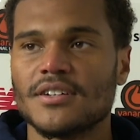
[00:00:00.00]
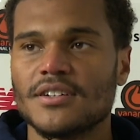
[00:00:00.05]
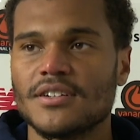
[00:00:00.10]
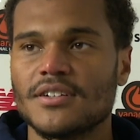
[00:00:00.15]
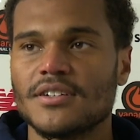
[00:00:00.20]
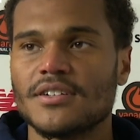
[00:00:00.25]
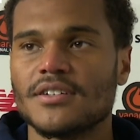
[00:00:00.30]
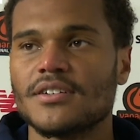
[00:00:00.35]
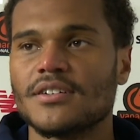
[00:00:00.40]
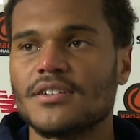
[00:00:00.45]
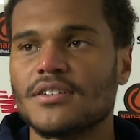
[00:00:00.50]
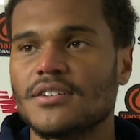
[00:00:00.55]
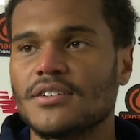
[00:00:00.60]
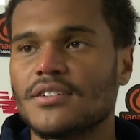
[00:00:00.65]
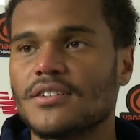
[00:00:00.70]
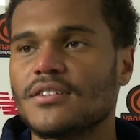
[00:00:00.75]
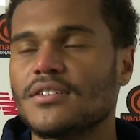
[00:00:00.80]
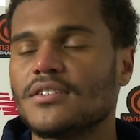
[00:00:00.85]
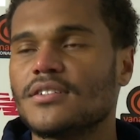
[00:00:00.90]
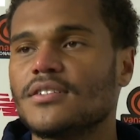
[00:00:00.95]
Oh,
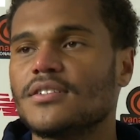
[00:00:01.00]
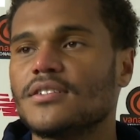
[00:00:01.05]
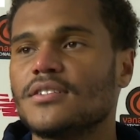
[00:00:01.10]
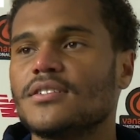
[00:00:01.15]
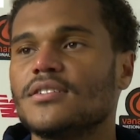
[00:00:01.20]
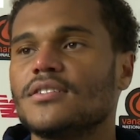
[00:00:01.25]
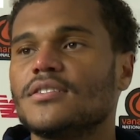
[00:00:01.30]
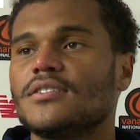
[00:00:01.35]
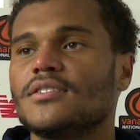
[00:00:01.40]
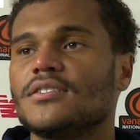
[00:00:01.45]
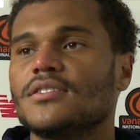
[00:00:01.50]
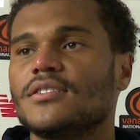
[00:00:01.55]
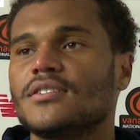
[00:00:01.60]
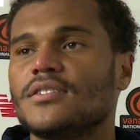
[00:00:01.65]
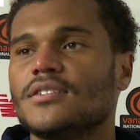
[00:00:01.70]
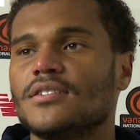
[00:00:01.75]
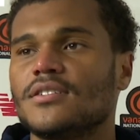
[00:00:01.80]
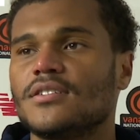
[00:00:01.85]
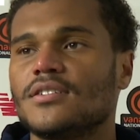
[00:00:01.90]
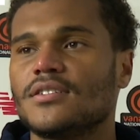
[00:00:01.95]
obviously, you know we've had
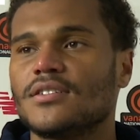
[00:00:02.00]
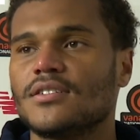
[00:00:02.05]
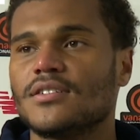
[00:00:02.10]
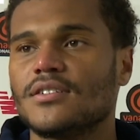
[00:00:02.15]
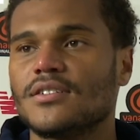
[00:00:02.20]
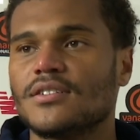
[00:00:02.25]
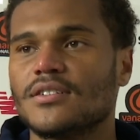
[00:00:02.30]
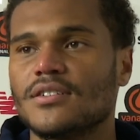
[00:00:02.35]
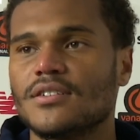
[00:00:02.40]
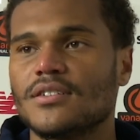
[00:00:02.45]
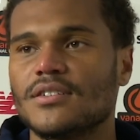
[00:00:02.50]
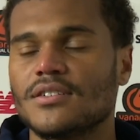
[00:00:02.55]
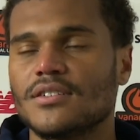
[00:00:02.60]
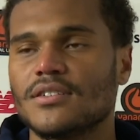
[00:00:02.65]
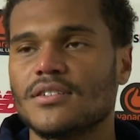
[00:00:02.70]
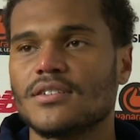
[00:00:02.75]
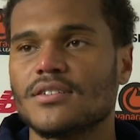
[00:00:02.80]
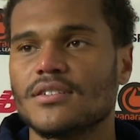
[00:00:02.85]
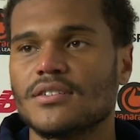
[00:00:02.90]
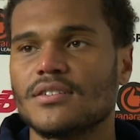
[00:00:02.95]
some disappointing
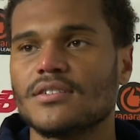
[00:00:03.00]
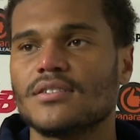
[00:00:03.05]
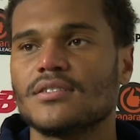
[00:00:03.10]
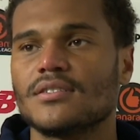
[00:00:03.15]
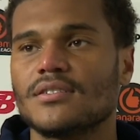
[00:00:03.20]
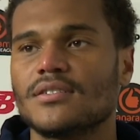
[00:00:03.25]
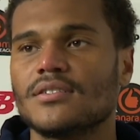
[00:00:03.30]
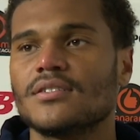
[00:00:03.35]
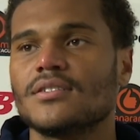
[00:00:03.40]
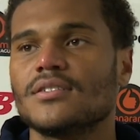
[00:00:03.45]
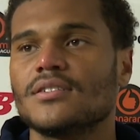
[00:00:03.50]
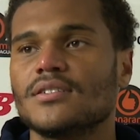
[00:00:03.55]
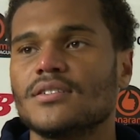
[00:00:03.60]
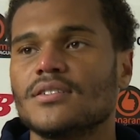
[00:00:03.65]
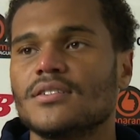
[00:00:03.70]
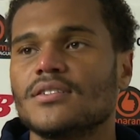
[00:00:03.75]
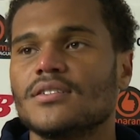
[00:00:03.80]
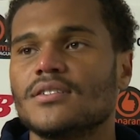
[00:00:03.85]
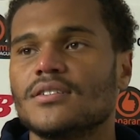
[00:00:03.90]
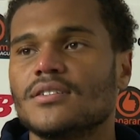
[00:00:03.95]
performances recently. But do you think this
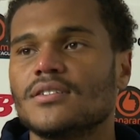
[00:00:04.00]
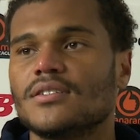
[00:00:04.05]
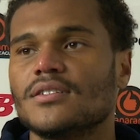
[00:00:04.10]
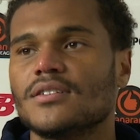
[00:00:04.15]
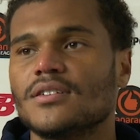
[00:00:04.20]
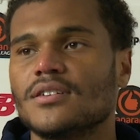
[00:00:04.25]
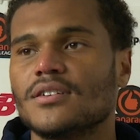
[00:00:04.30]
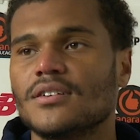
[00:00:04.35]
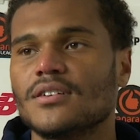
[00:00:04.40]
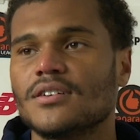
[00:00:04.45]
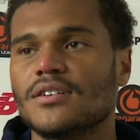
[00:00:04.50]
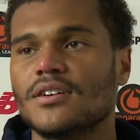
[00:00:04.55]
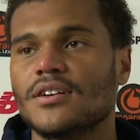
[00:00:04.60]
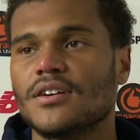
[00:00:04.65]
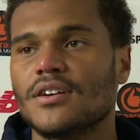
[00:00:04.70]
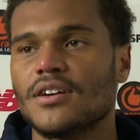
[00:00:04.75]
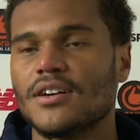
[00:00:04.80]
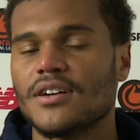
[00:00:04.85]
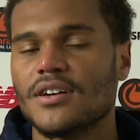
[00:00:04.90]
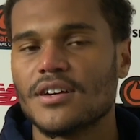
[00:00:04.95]
is going to be a turning point for
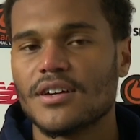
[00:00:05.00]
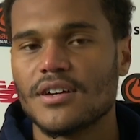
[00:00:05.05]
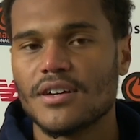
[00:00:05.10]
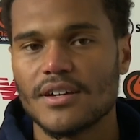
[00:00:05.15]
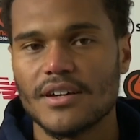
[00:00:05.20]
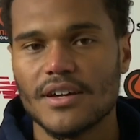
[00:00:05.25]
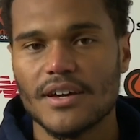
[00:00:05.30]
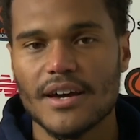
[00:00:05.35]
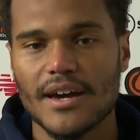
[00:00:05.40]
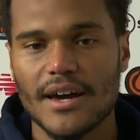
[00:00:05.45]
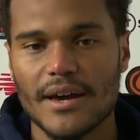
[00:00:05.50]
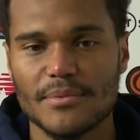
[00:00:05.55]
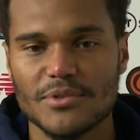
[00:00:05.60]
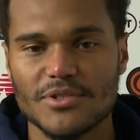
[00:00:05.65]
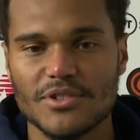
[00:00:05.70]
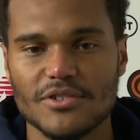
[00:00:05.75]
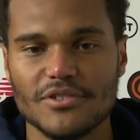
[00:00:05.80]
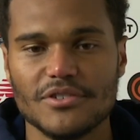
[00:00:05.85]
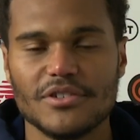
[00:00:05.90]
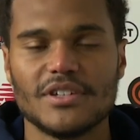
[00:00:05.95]
us now? Yeah,
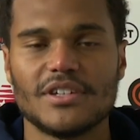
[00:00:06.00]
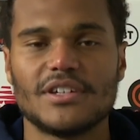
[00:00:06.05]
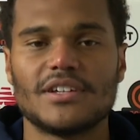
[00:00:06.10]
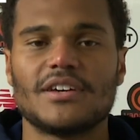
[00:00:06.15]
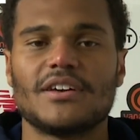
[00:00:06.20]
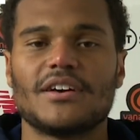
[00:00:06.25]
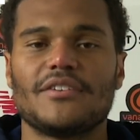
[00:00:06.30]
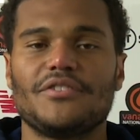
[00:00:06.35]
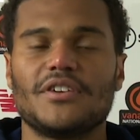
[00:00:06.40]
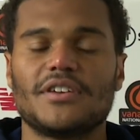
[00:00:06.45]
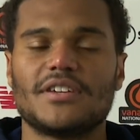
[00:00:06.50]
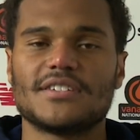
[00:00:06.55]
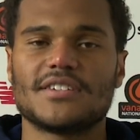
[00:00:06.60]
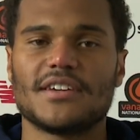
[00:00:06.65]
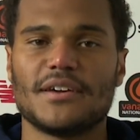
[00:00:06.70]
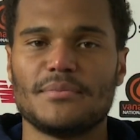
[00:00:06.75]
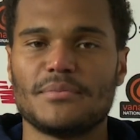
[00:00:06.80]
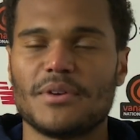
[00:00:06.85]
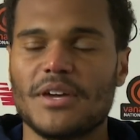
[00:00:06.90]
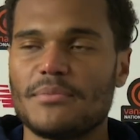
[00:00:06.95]
absolutely. I think this
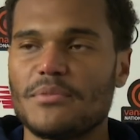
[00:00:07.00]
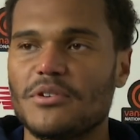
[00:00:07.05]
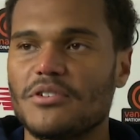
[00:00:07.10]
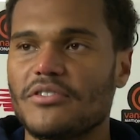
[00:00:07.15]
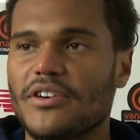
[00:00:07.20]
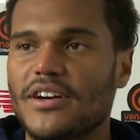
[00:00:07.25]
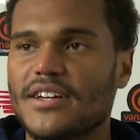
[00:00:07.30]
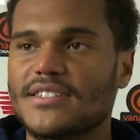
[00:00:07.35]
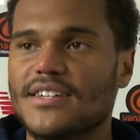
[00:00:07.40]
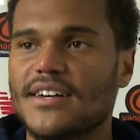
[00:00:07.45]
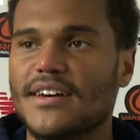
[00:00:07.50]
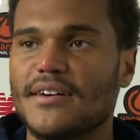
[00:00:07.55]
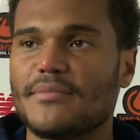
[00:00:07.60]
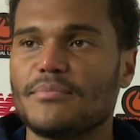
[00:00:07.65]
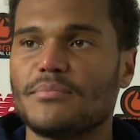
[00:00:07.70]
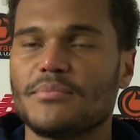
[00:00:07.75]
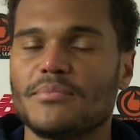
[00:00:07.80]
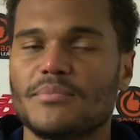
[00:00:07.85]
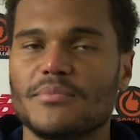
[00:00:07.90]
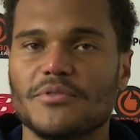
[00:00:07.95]
game came at the right time.
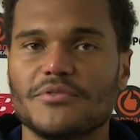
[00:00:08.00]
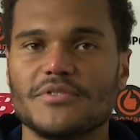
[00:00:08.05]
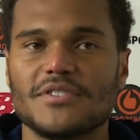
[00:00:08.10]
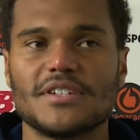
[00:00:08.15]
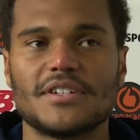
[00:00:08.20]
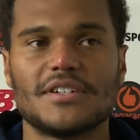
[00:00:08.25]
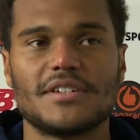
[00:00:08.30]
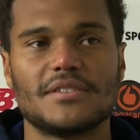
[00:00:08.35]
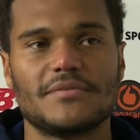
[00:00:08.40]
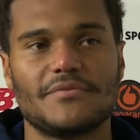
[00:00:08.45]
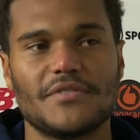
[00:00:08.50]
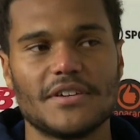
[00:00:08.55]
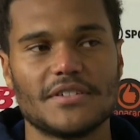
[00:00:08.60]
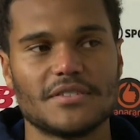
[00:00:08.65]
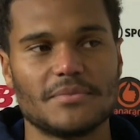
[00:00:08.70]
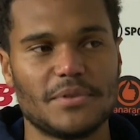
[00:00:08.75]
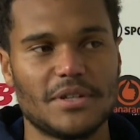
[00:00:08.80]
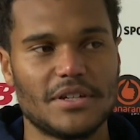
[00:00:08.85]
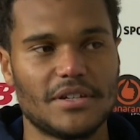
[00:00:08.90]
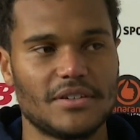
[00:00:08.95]
Obviously, things
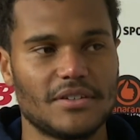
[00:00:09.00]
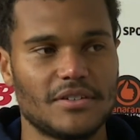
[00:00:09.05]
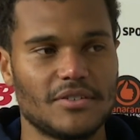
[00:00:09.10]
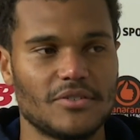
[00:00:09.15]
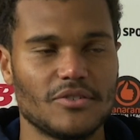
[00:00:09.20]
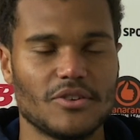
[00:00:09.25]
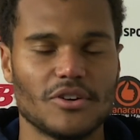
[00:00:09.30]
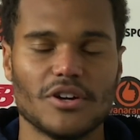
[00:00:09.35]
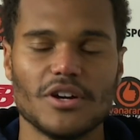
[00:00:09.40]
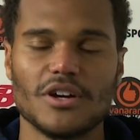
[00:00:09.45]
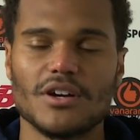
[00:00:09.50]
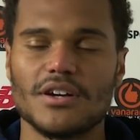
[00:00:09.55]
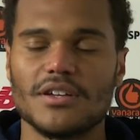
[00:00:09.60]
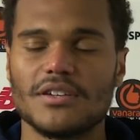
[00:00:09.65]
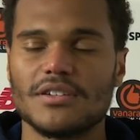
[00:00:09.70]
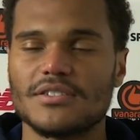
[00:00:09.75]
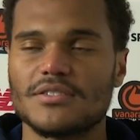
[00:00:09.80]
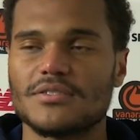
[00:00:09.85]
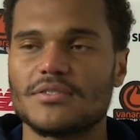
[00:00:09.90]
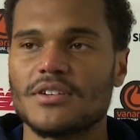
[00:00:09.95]
have been not
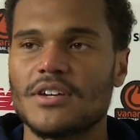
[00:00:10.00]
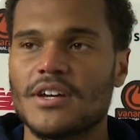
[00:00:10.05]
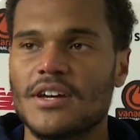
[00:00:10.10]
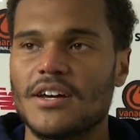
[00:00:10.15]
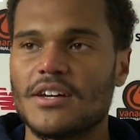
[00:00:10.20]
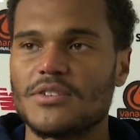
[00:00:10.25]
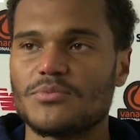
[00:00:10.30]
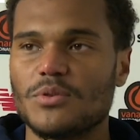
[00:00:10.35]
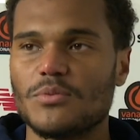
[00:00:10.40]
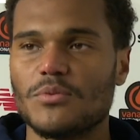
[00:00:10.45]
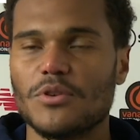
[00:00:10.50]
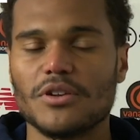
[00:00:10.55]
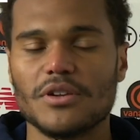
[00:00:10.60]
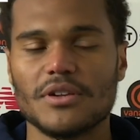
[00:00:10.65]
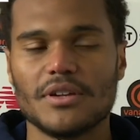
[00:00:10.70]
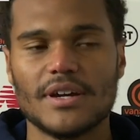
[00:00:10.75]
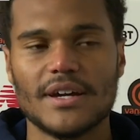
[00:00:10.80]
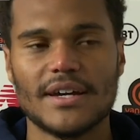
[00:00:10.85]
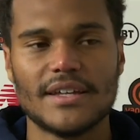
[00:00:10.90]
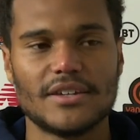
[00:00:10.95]
going as as we
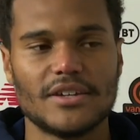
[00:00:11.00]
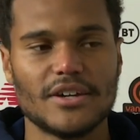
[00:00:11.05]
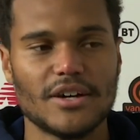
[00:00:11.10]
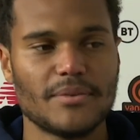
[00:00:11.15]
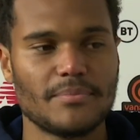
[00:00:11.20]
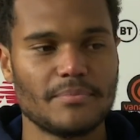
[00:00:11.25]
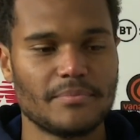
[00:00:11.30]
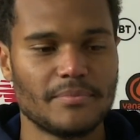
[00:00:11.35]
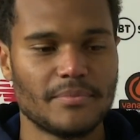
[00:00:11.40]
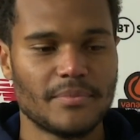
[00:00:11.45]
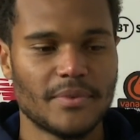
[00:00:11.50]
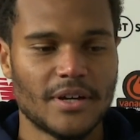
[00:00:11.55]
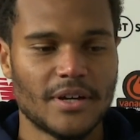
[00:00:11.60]
want, and um,